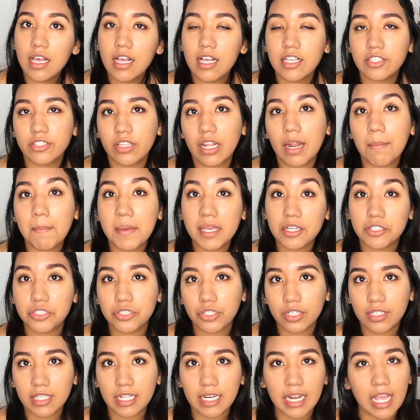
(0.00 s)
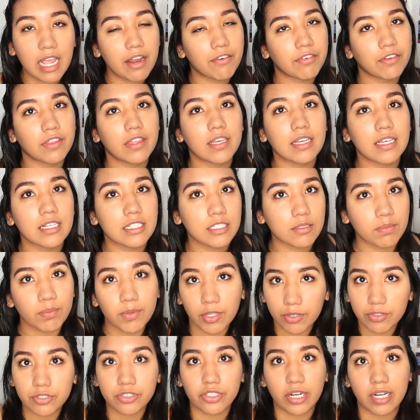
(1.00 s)
and so I make sure that everything is
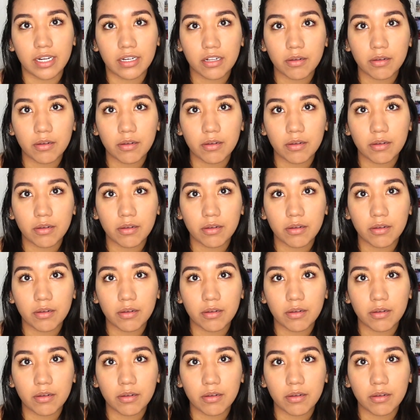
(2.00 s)
blow dry